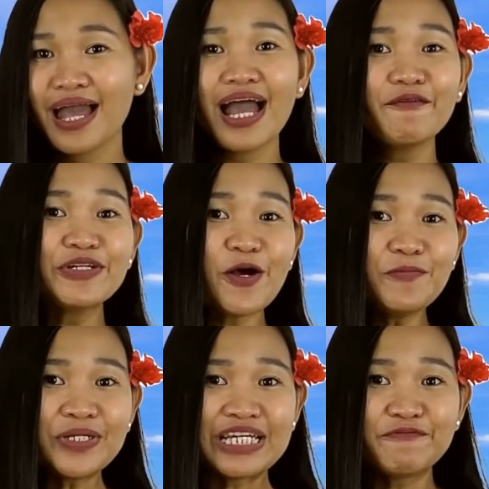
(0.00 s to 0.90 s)
And we
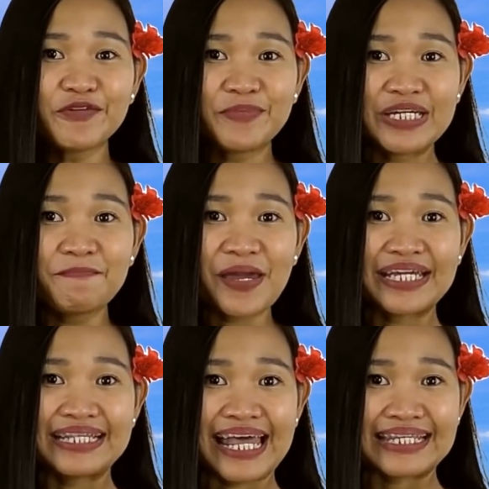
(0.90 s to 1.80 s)
don't believe we're being
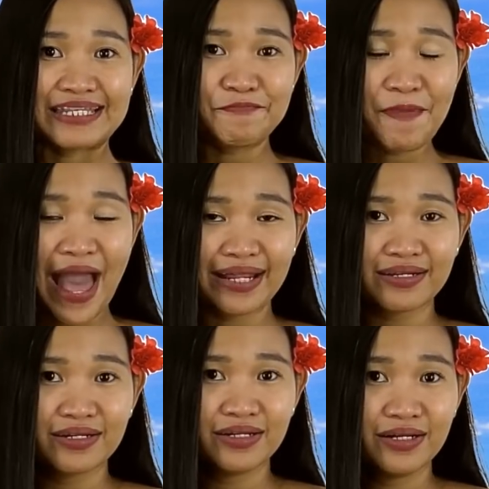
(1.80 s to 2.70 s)
paid less than
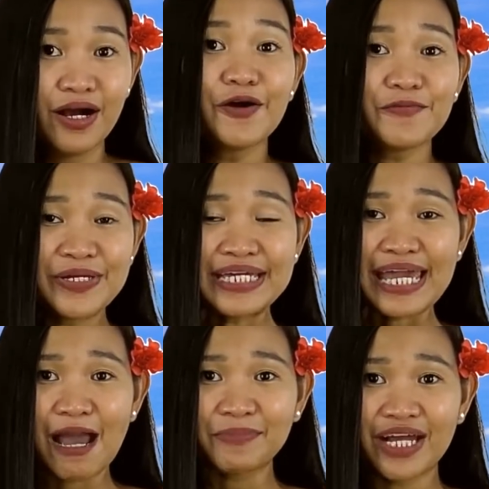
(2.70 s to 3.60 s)
men or being
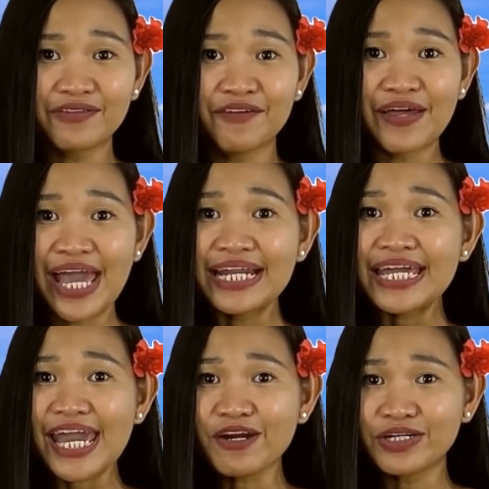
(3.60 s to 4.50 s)
kept out of any
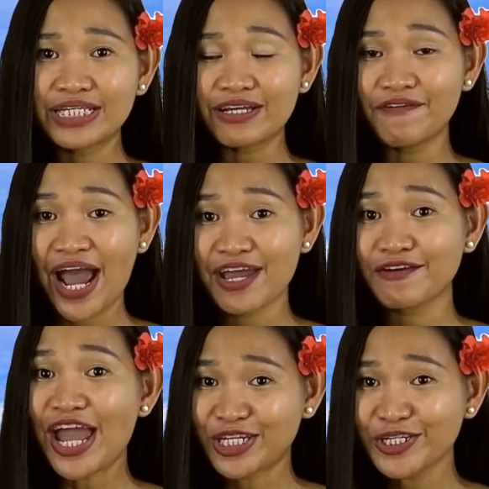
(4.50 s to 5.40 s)
areas of higher
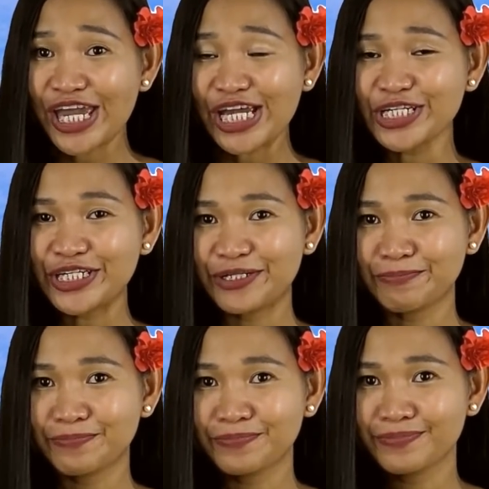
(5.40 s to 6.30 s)

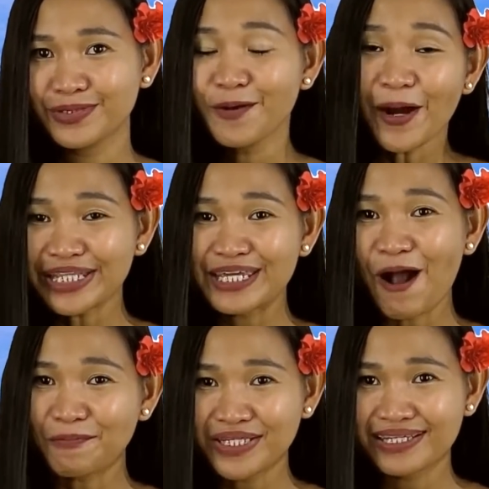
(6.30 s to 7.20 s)
education. Quite the
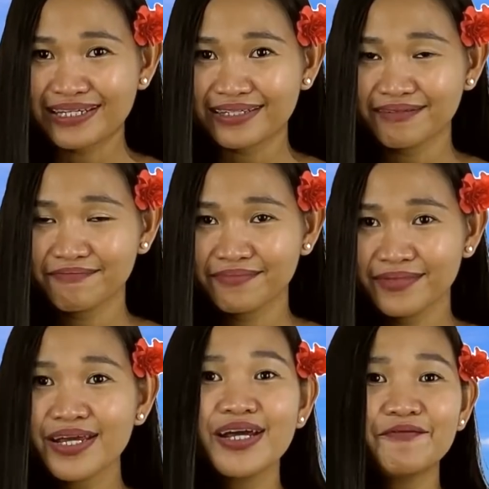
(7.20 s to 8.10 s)
opposite.
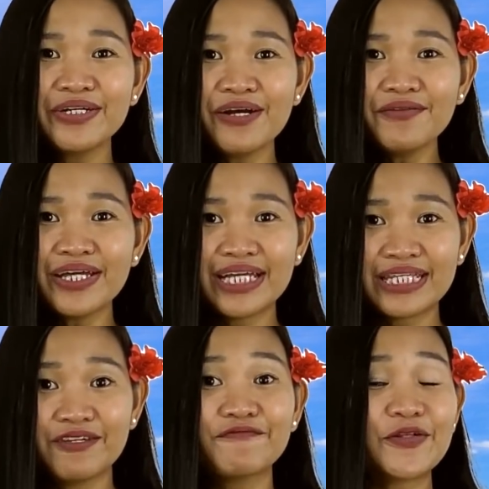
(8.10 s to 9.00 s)
We know that
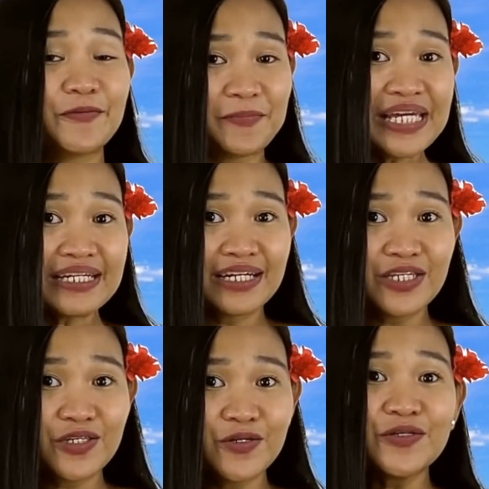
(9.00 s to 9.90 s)
it's the
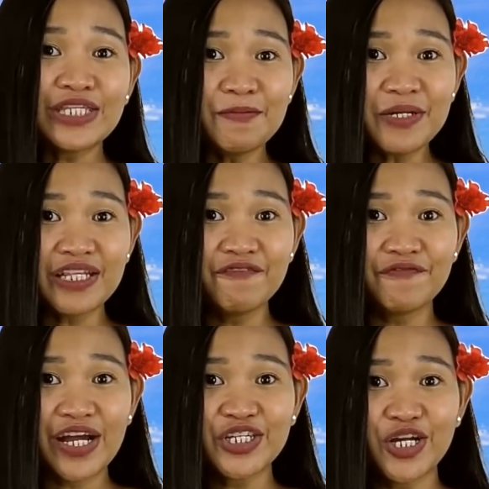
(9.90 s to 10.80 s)
Filipinas who typically
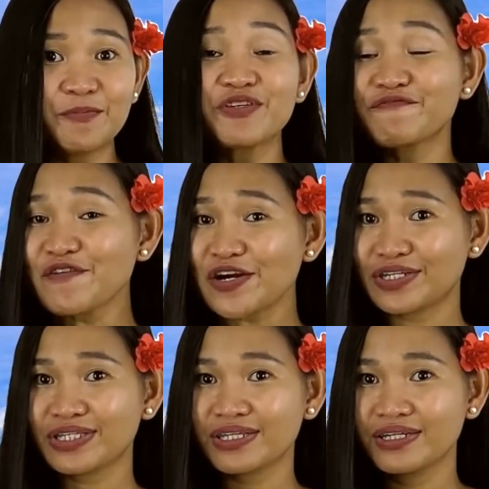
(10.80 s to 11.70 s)
find jobs
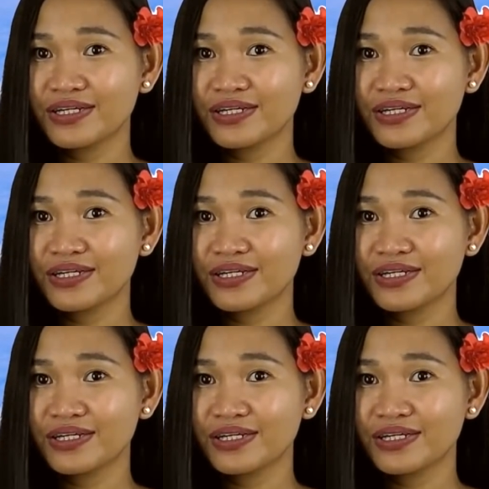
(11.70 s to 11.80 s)
first.